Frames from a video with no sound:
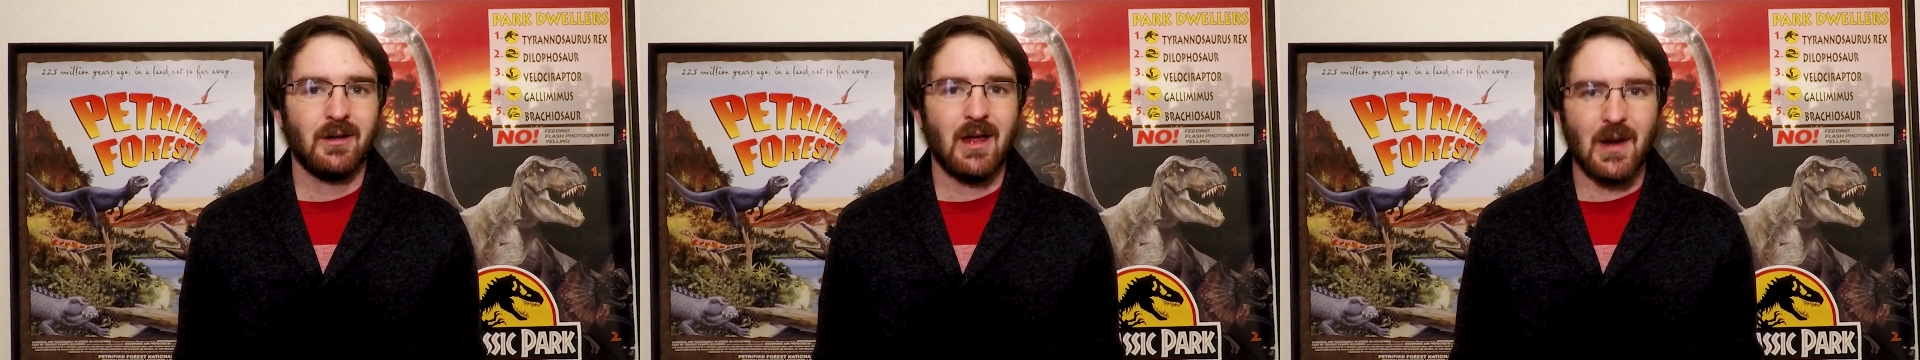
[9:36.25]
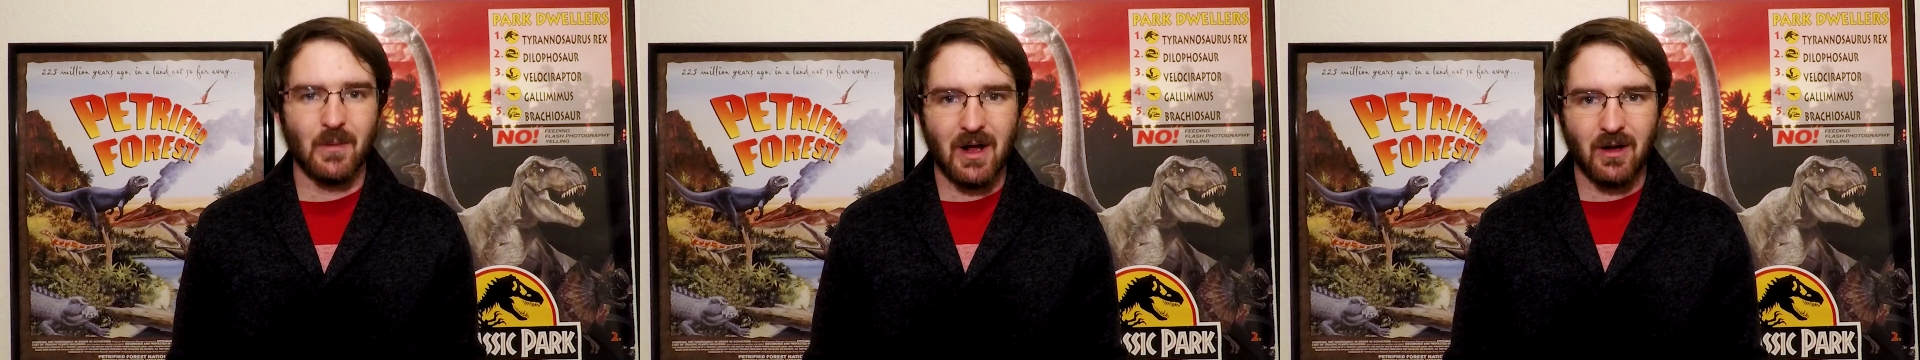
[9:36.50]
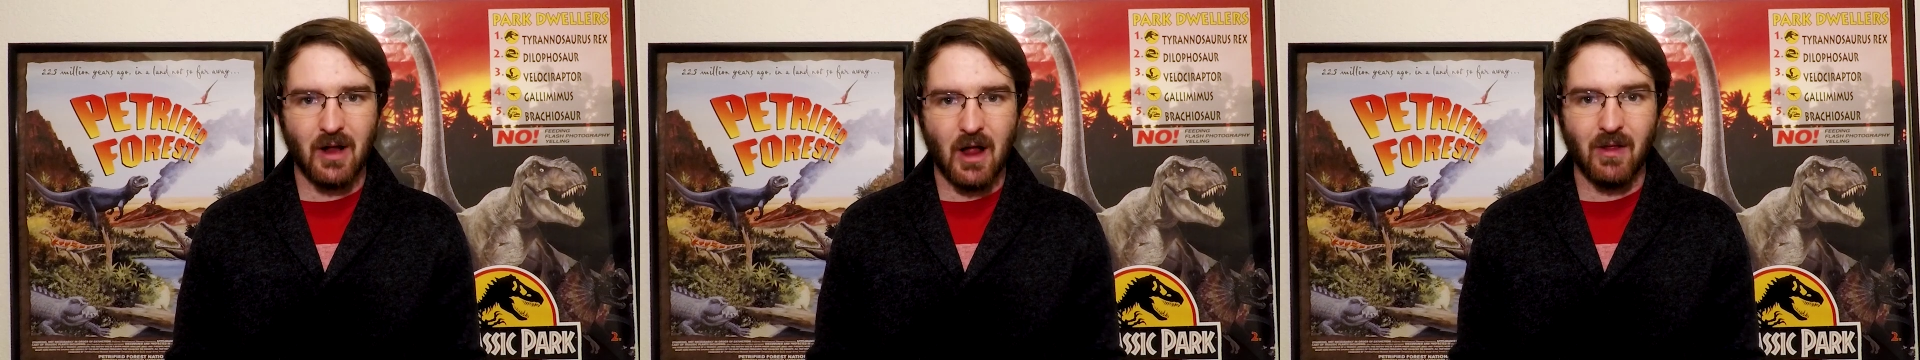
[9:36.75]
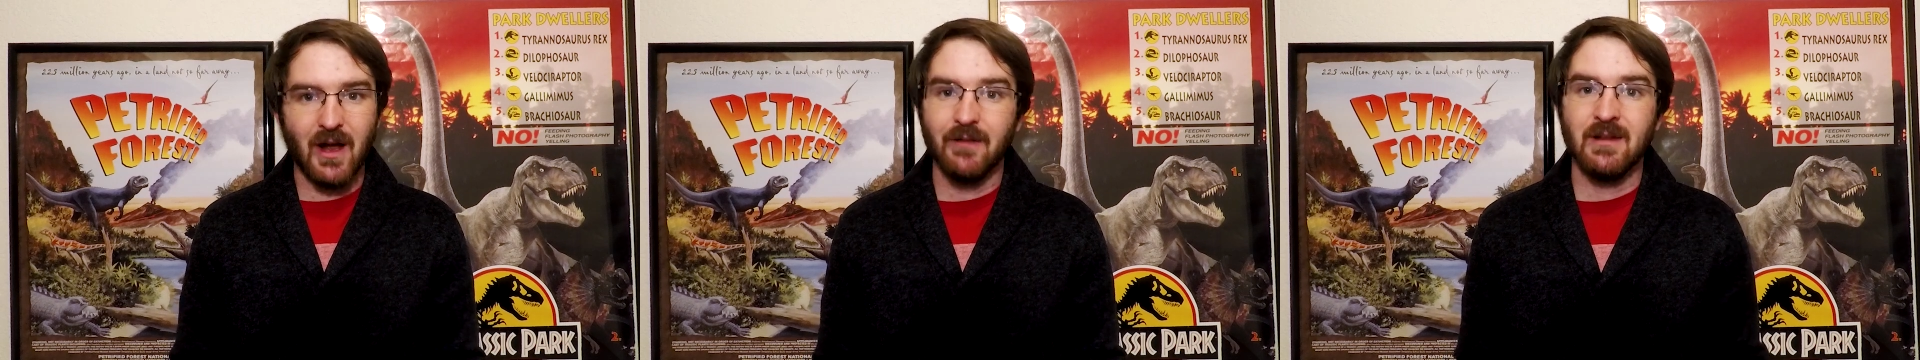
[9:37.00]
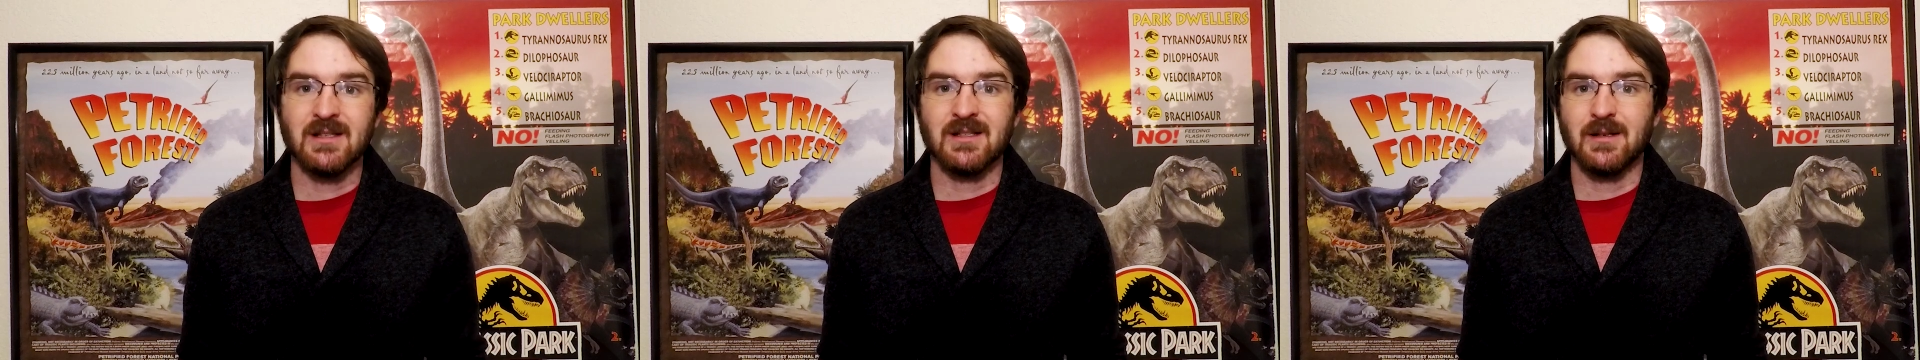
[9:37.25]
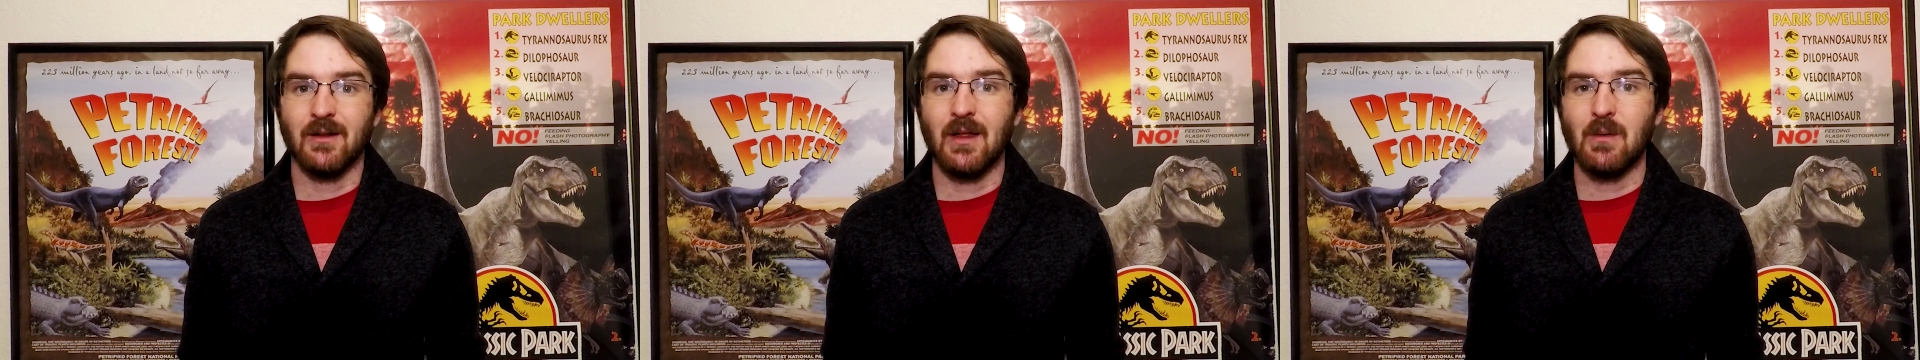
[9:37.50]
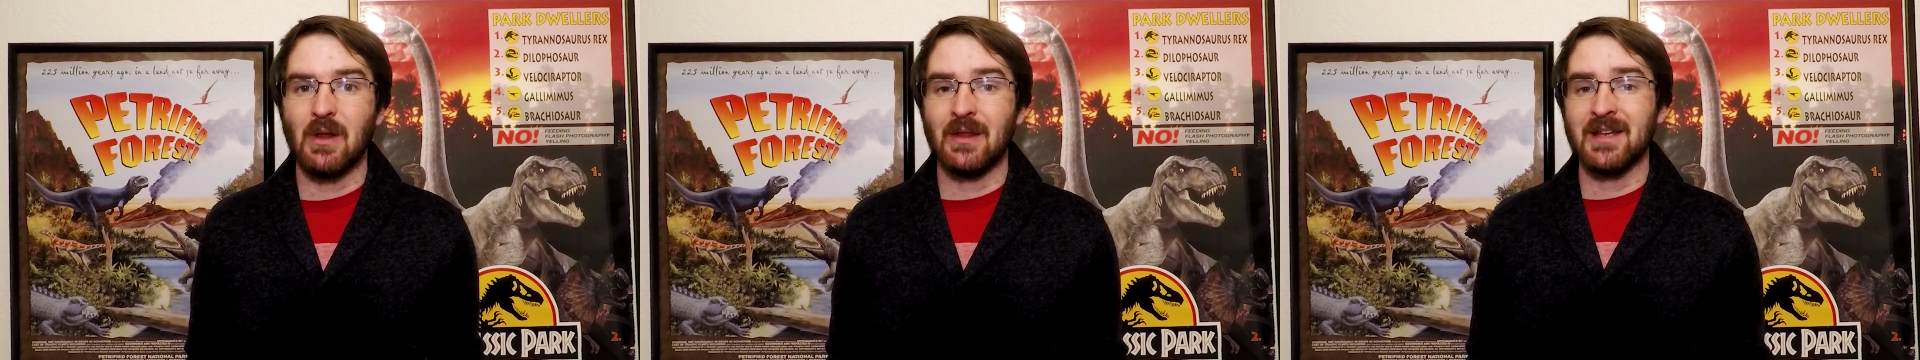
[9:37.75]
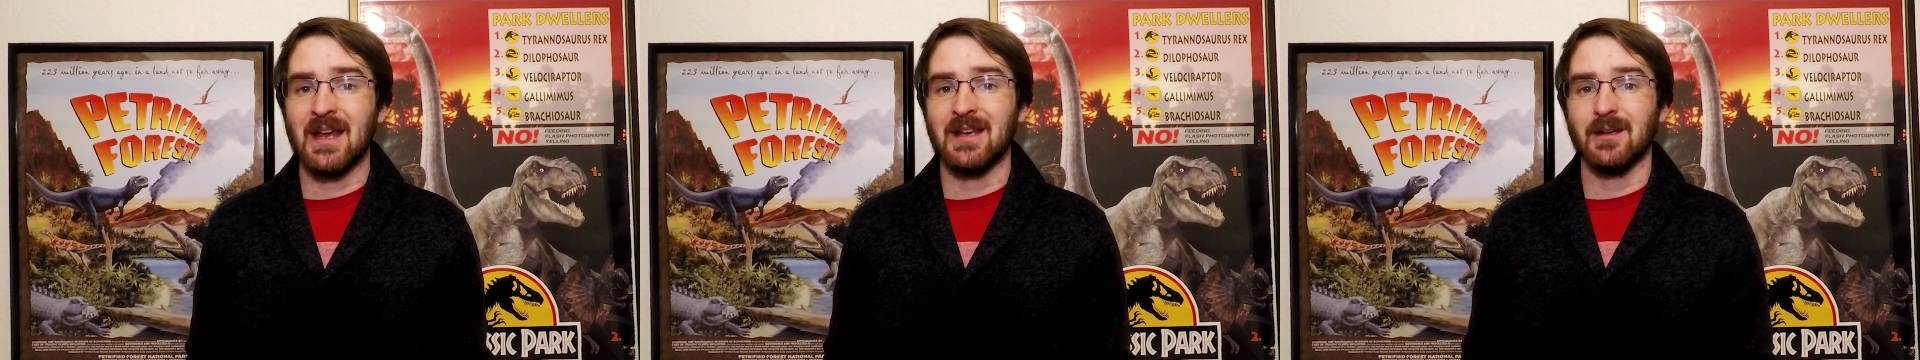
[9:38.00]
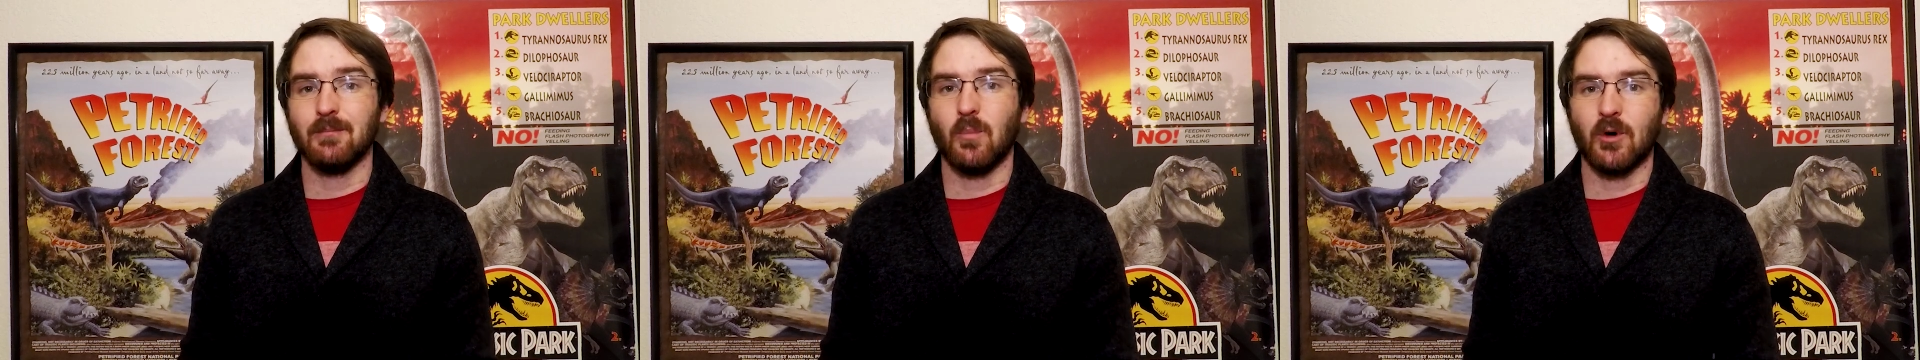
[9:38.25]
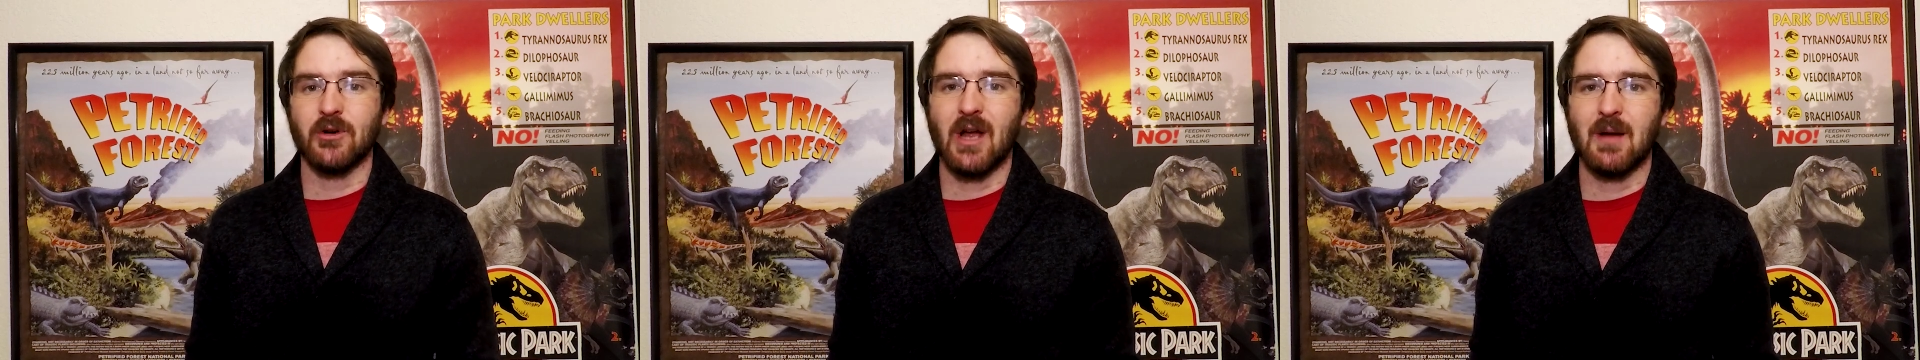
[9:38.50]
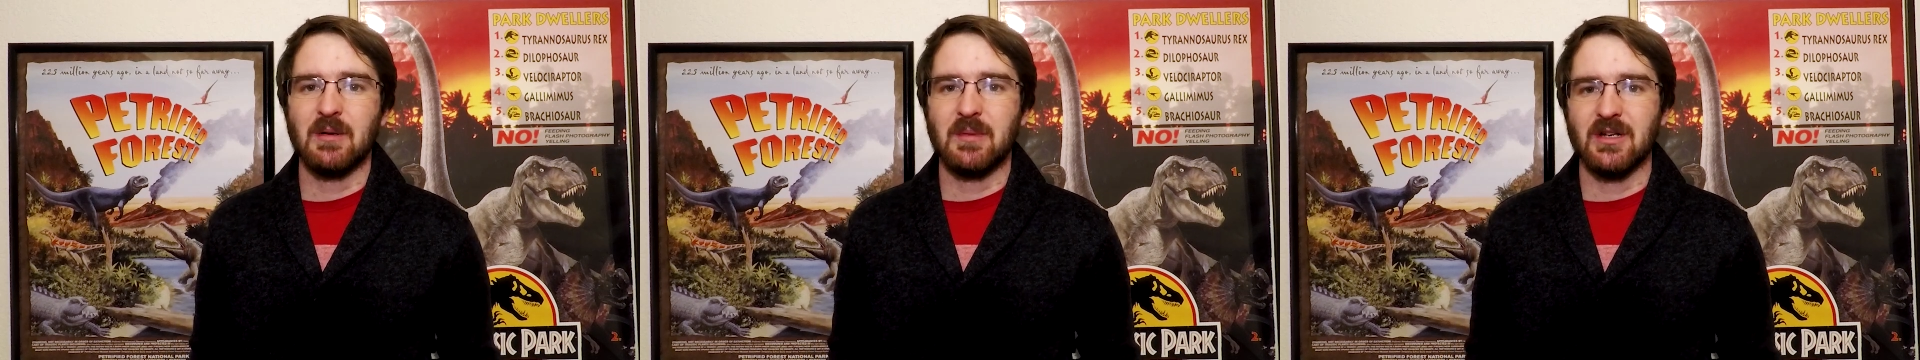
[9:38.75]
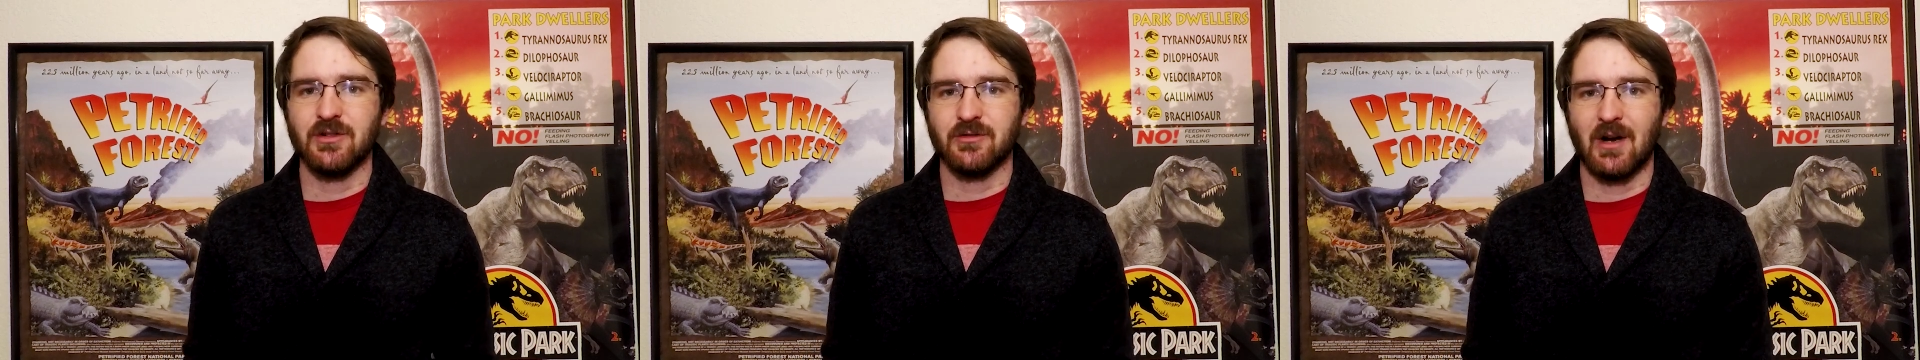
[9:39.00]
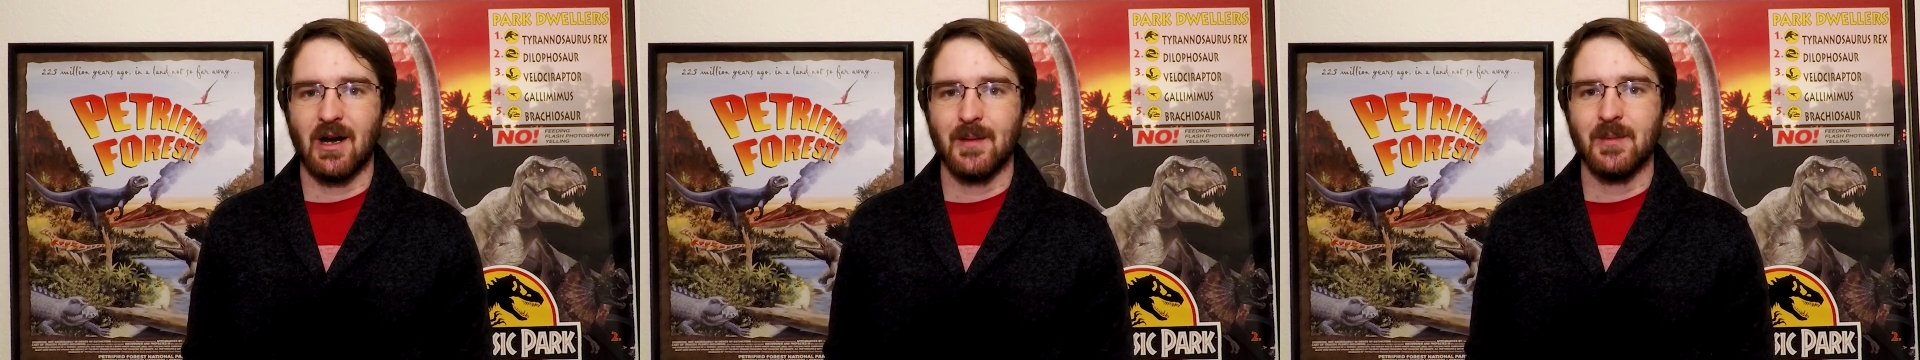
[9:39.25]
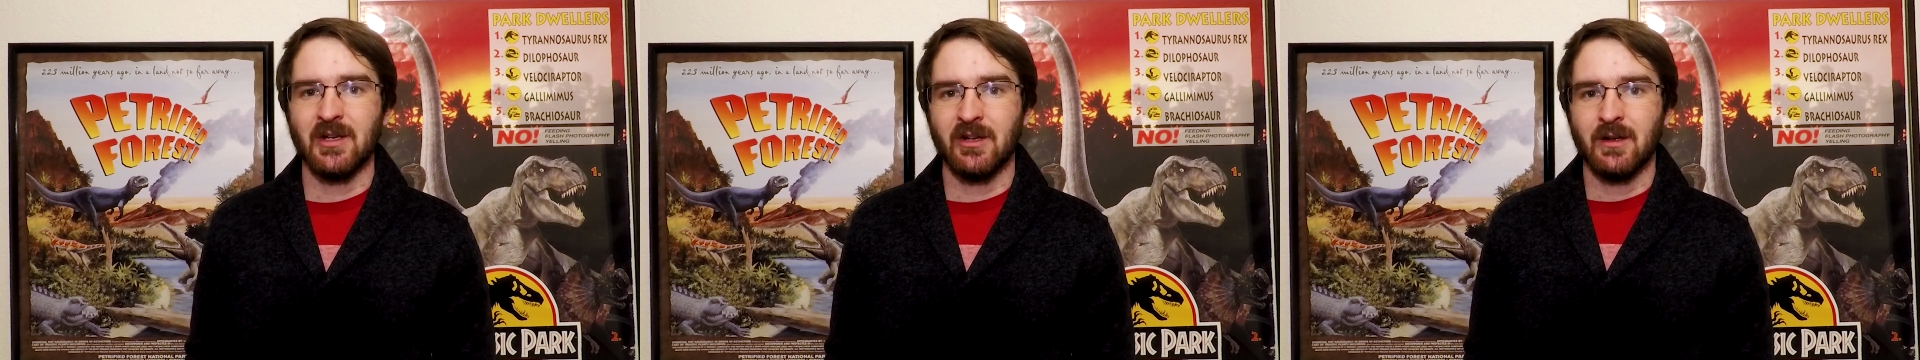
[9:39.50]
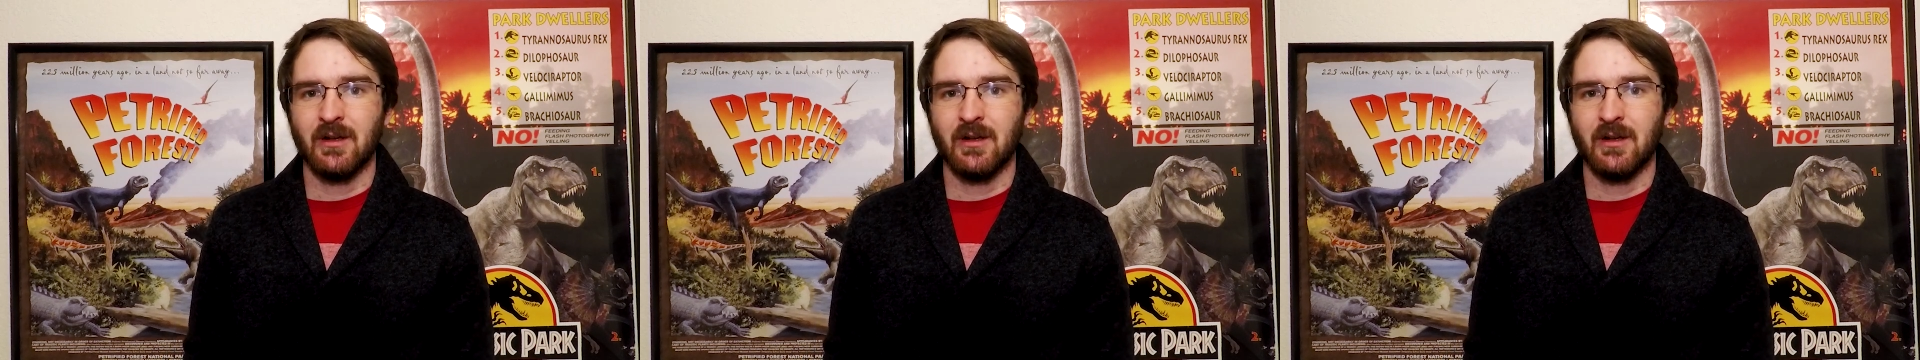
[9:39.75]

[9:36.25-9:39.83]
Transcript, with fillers: And while a lot of this still will take more time to be described,